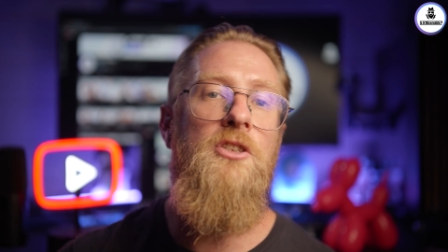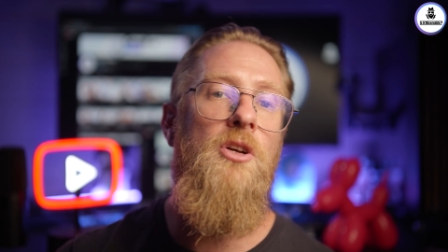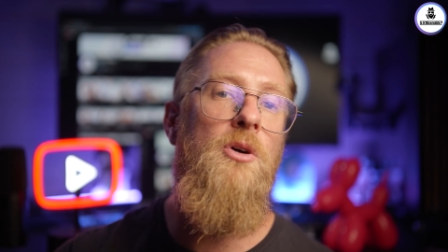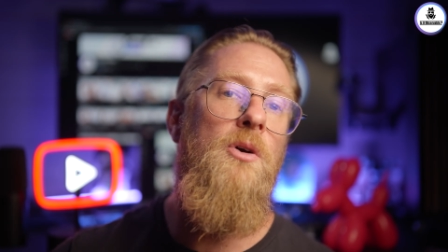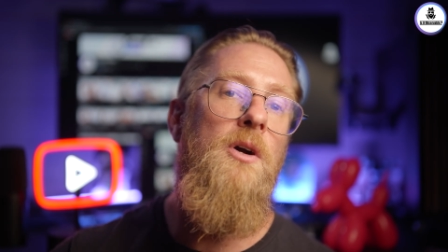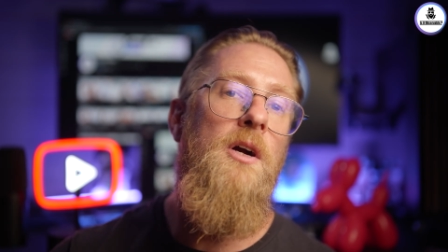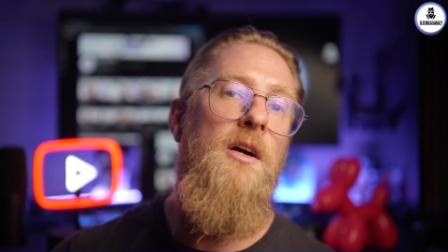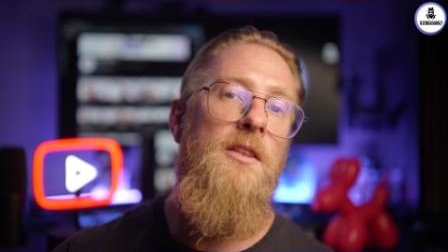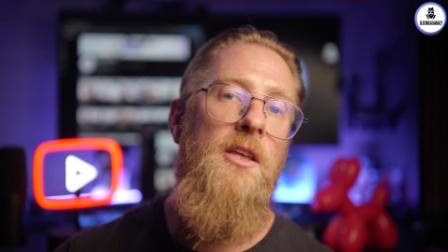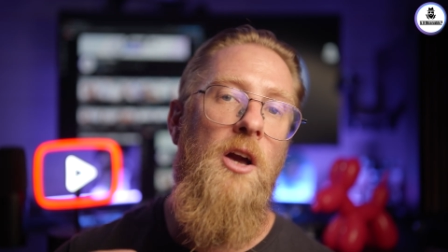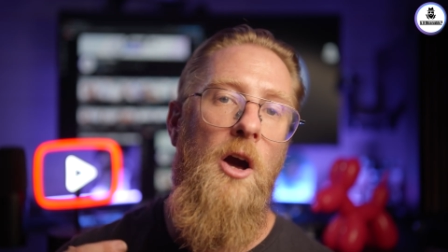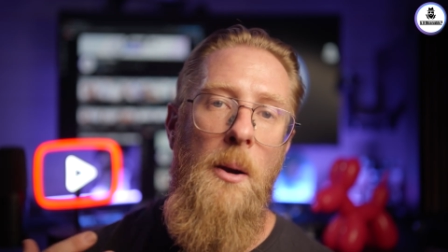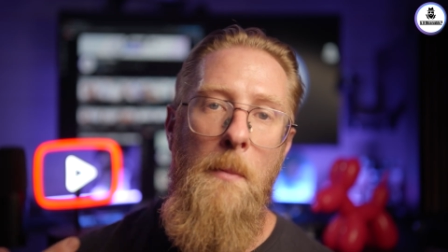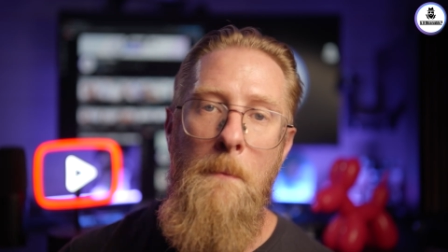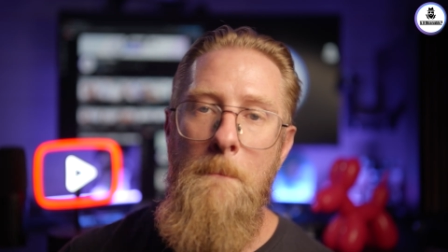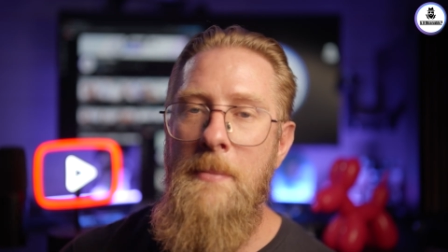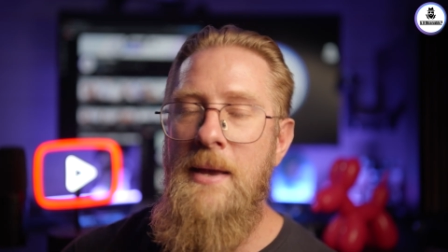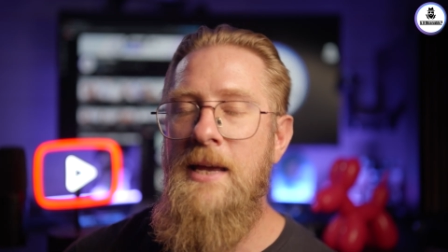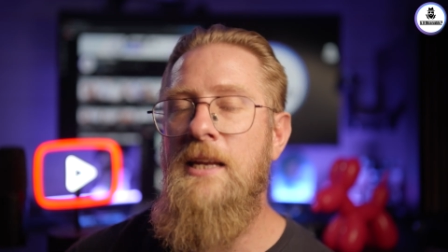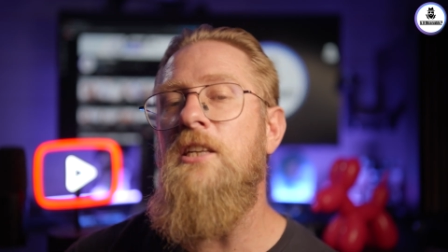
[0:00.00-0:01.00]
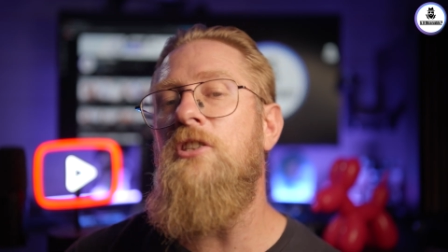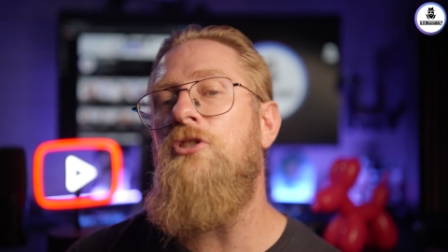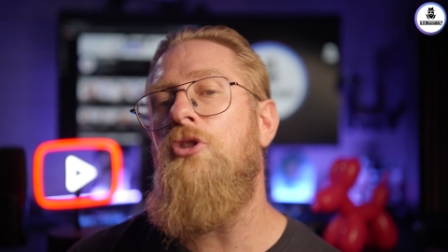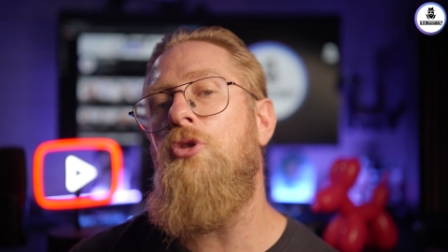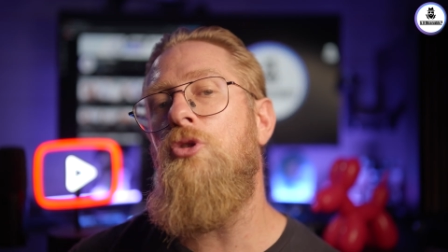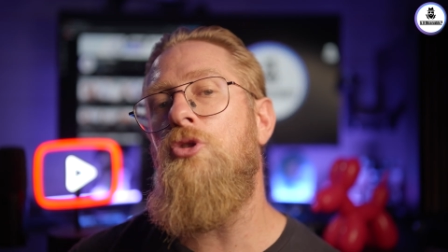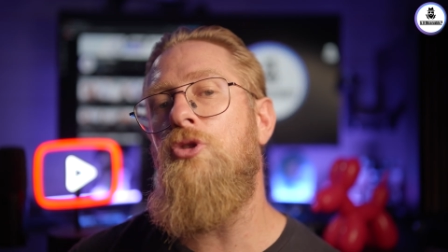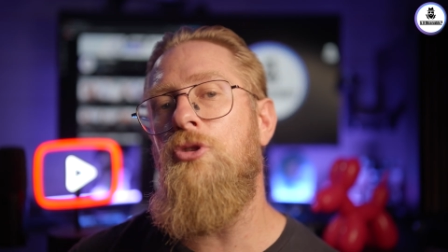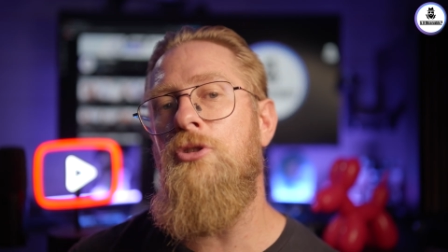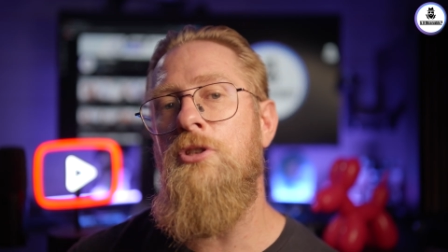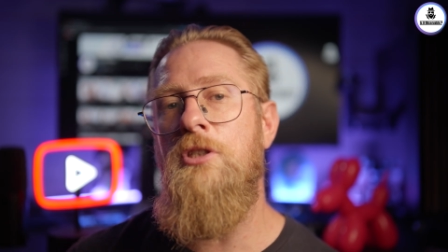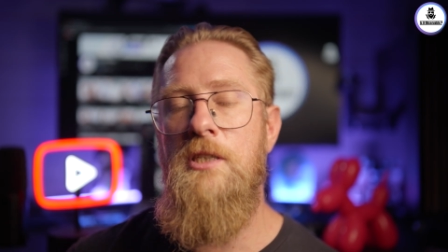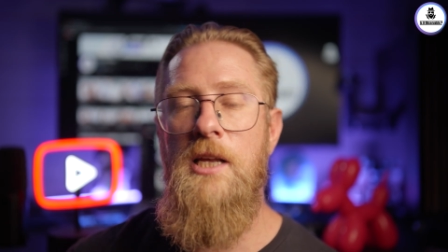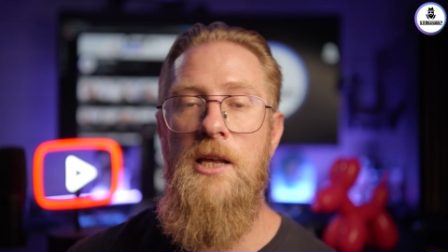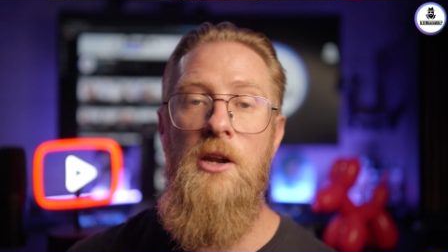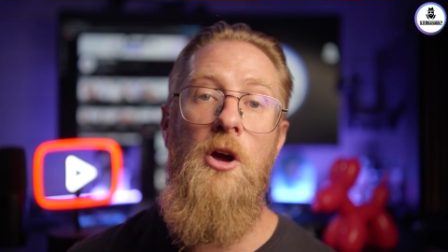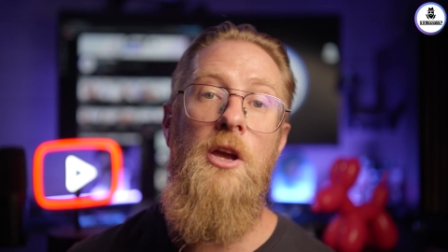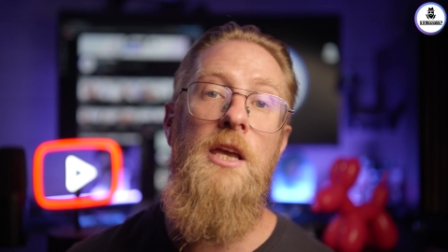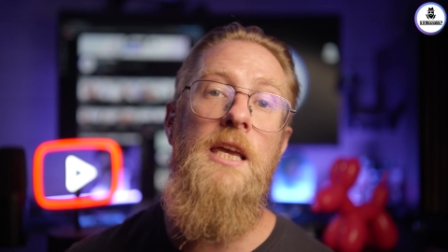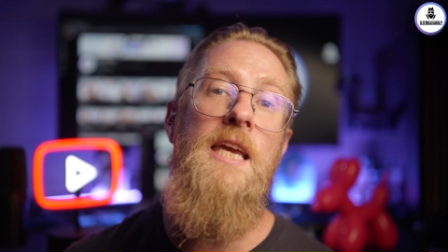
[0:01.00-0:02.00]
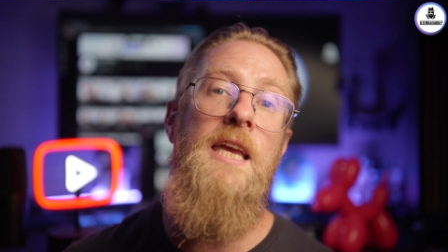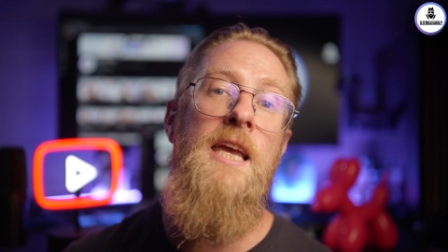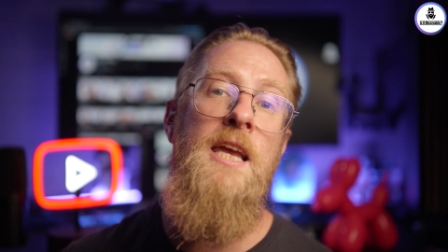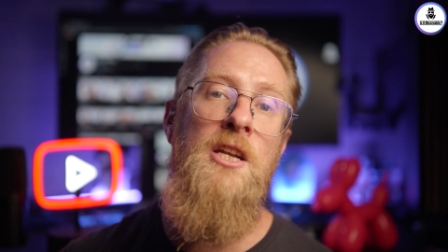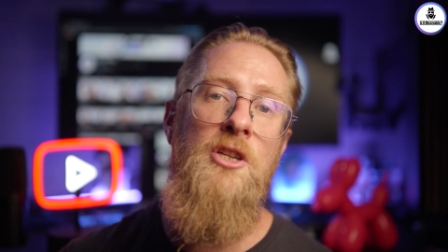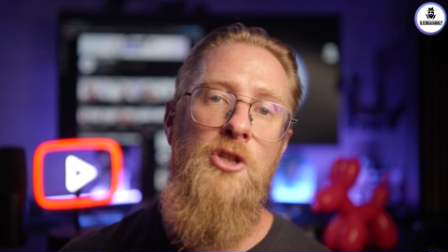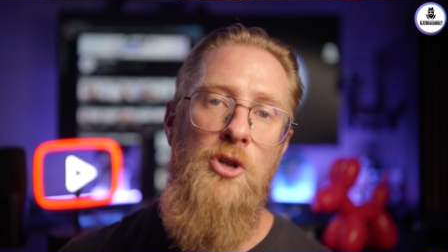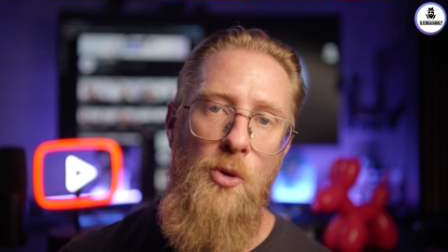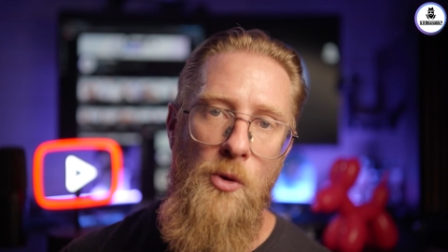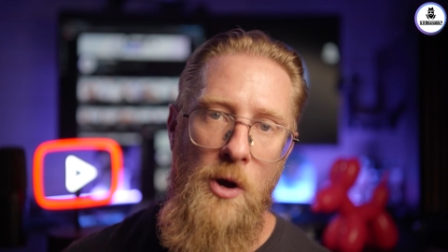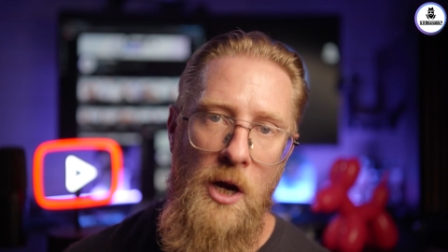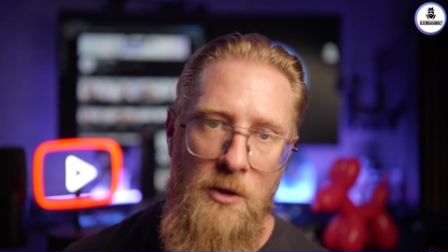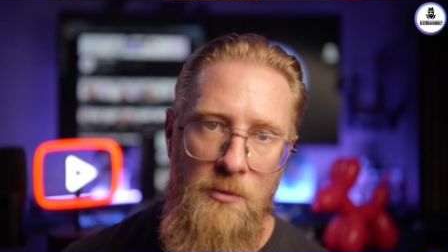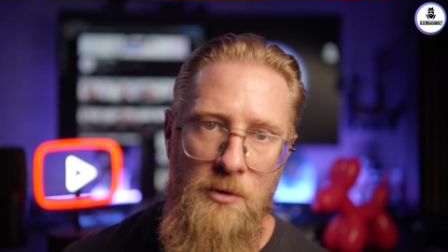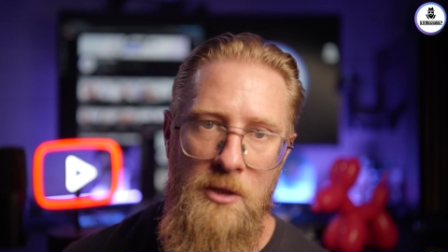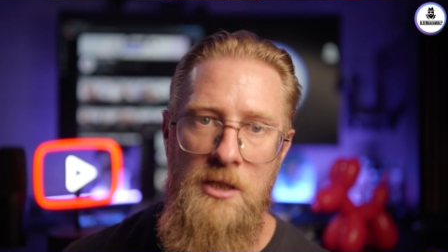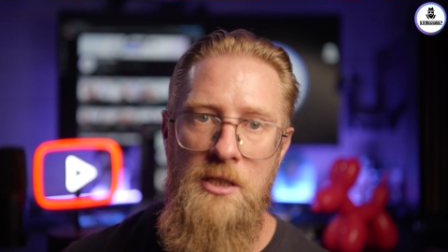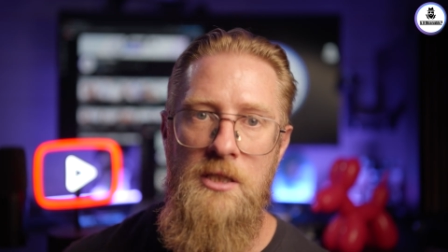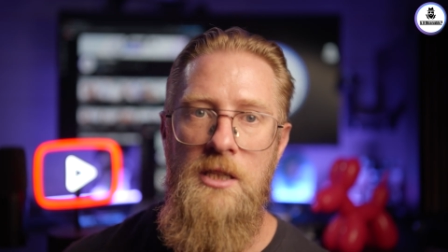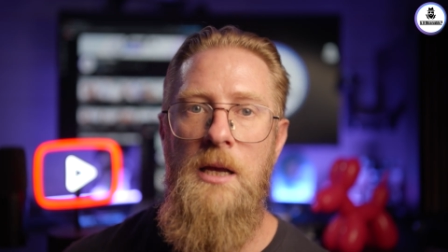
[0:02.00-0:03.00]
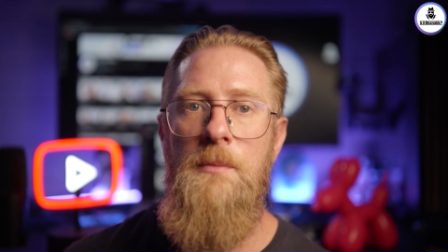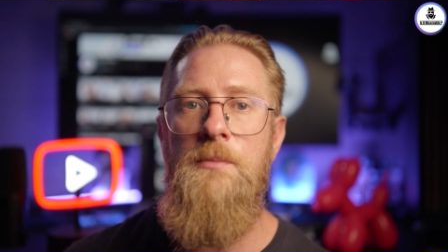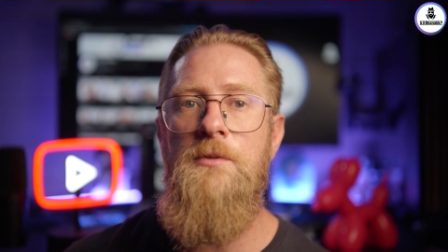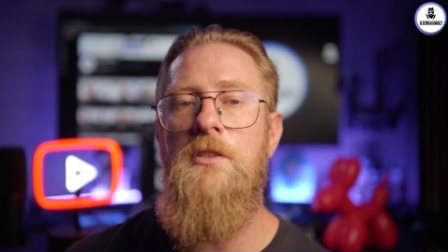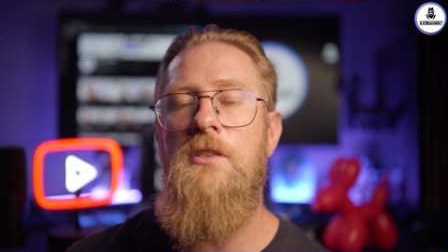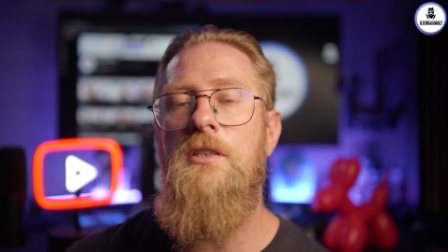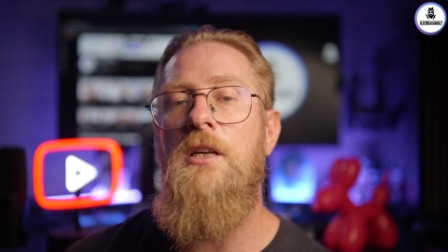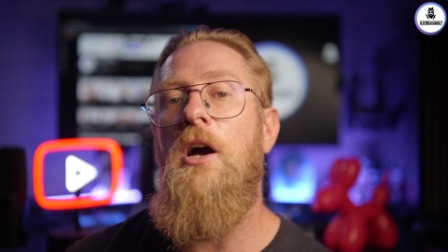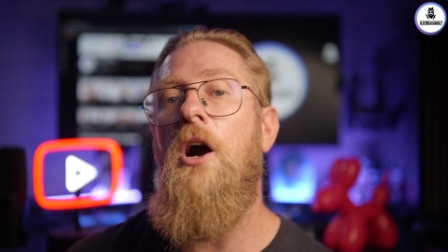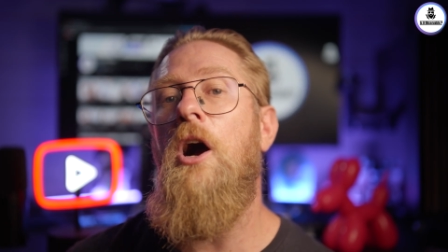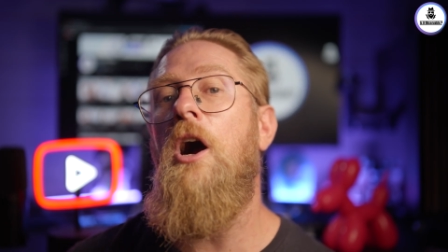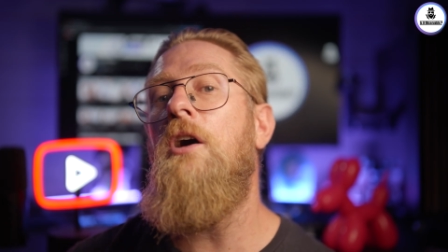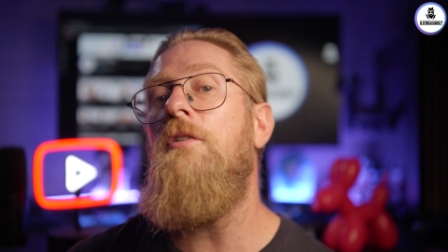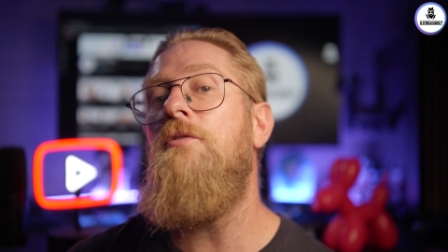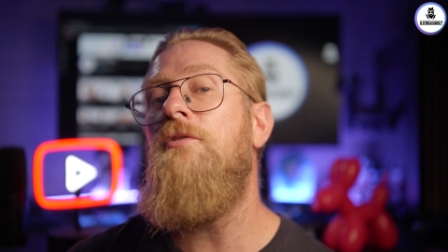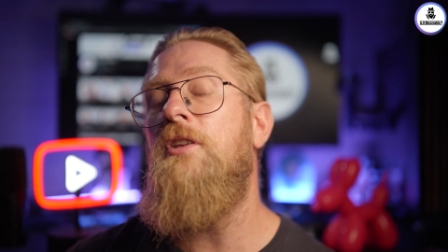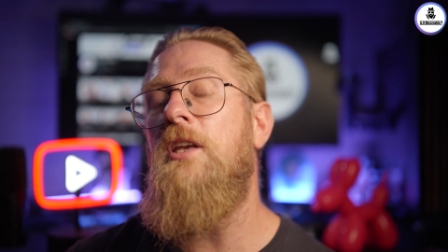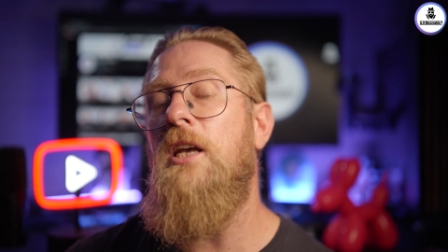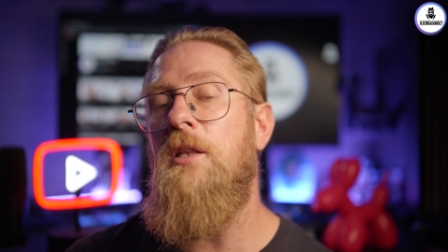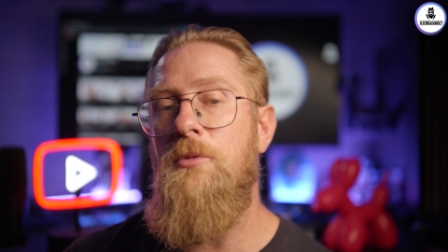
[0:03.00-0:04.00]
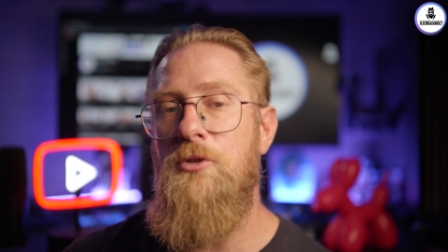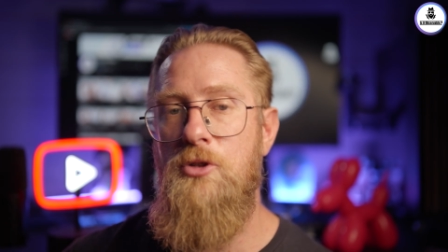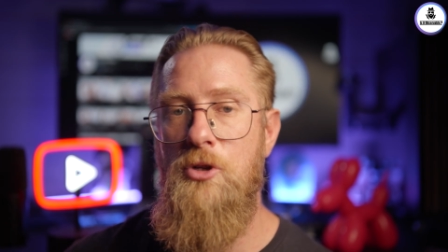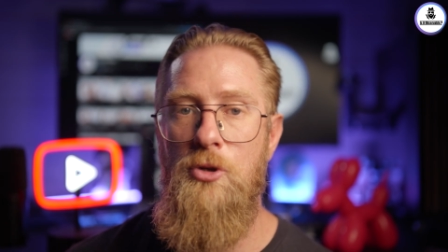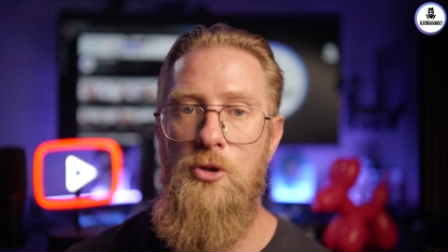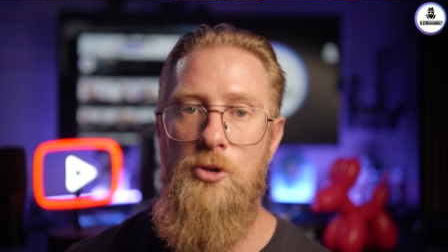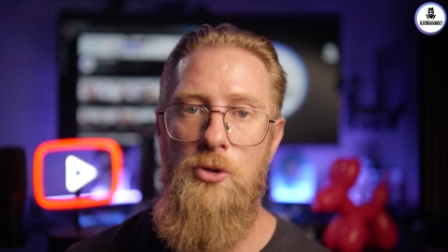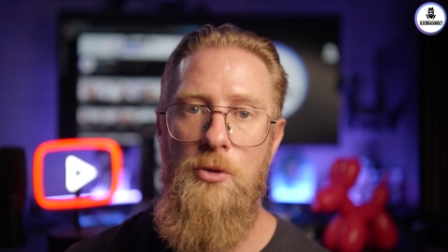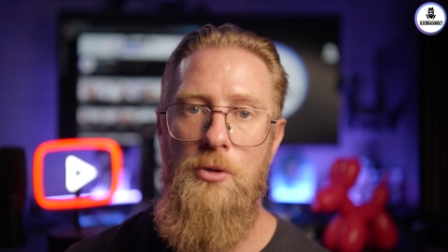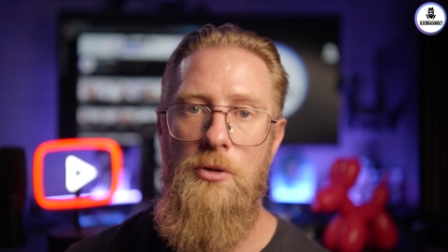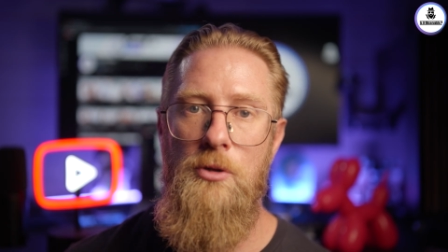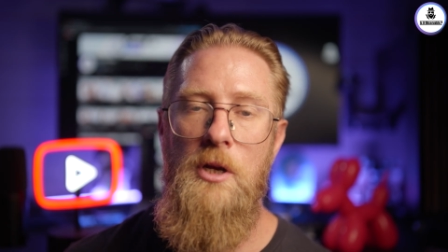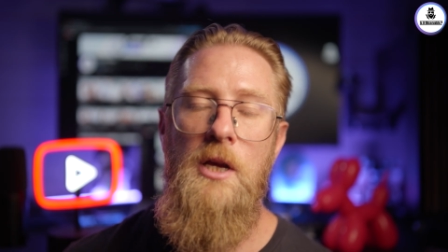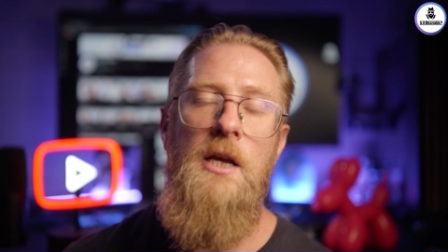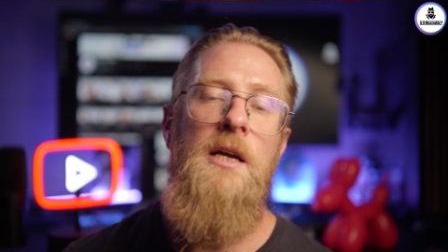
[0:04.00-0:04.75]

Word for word: So there are many solutions that interact with these steps of the admission controller.